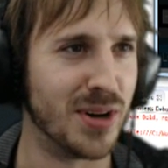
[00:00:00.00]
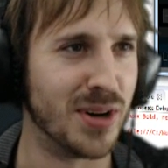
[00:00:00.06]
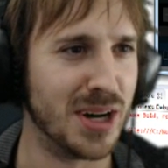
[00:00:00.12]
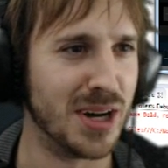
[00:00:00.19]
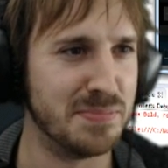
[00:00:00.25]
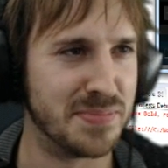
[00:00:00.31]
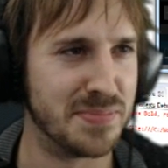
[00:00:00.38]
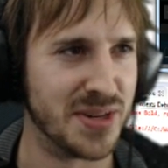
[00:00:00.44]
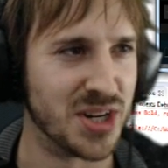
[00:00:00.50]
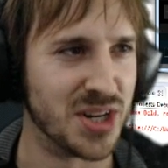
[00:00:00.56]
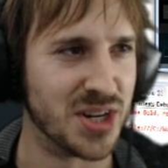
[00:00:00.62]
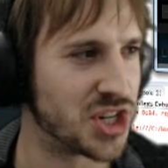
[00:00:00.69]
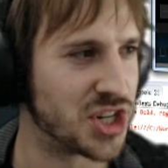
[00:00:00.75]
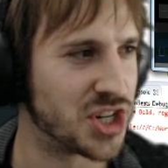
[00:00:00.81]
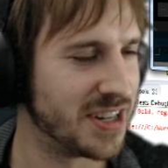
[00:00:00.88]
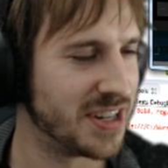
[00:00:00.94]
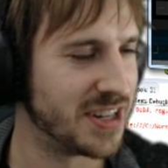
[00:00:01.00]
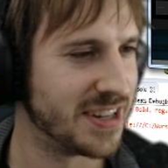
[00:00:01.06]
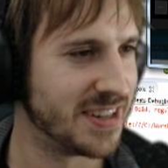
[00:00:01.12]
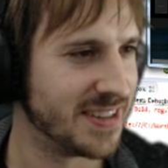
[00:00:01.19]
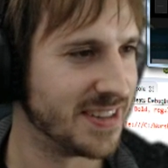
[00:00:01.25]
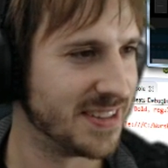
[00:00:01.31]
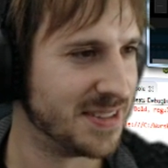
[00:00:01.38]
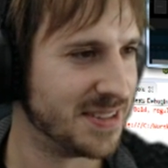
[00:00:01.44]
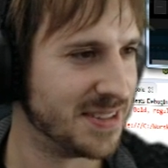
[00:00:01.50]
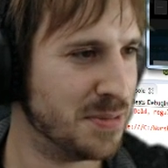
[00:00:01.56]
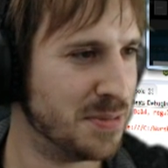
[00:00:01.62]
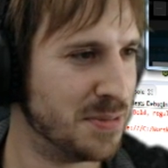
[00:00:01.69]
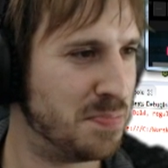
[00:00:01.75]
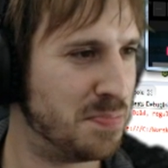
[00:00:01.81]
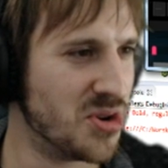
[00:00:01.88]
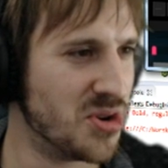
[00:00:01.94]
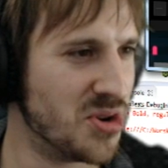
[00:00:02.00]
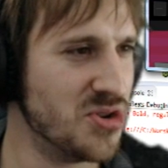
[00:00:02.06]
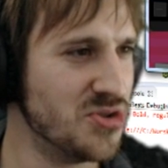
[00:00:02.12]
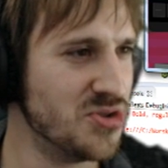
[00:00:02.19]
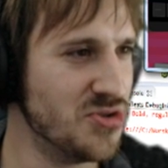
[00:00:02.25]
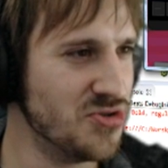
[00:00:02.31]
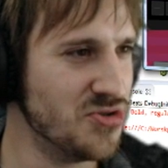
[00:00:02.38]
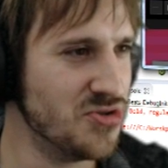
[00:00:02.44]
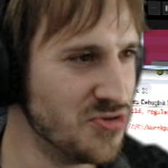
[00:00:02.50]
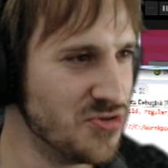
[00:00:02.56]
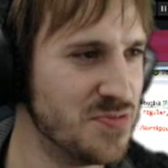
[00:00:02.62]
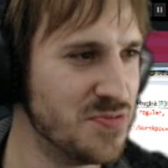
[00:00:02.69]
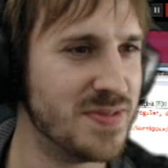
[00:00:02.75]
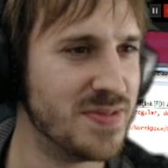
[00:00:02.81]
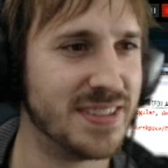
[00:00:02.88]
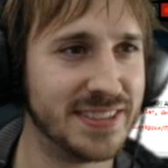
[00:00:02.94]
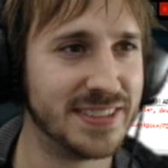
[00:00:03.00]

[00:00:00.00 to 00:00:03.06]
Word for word: bomb bitch. Boom!